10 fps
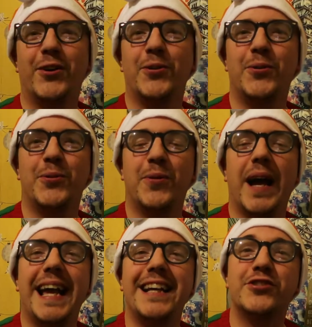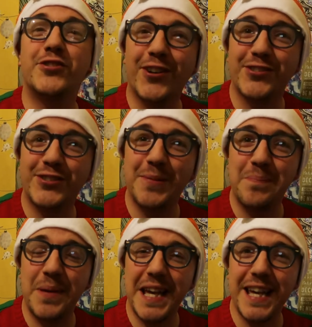Oh, it's got to
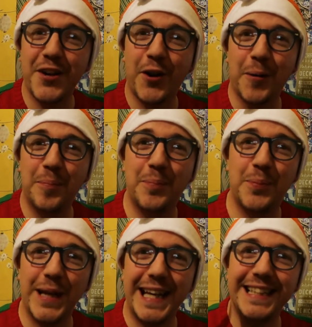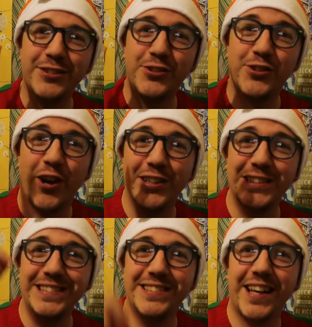be up in
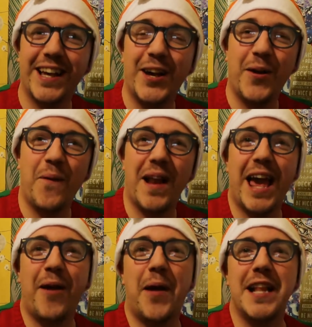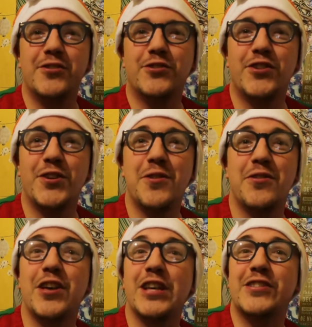Scotland when I went to
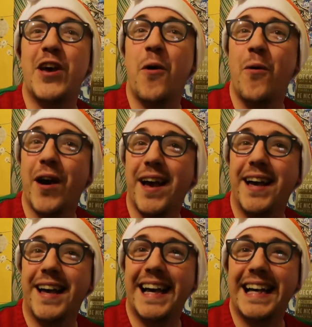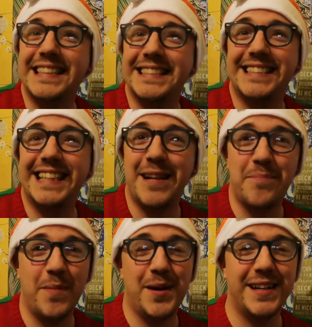Thurso and
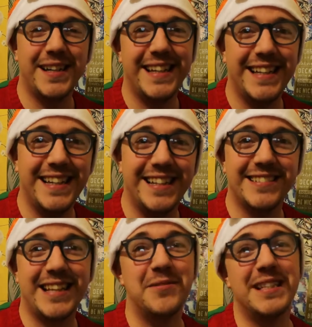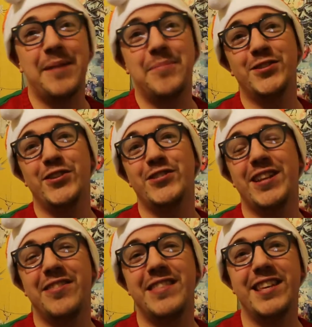did my scouting
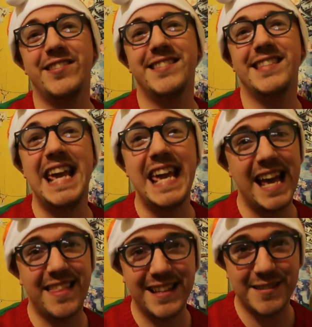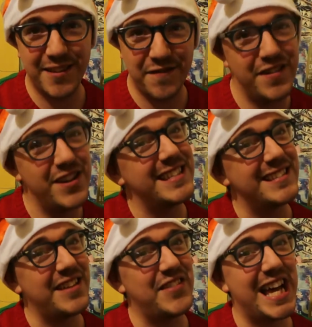episode this year. That's the
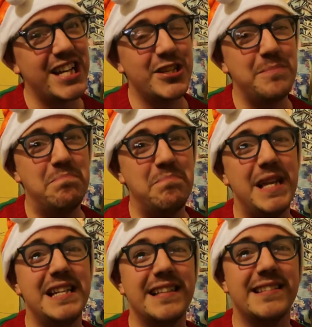furthest I've actually been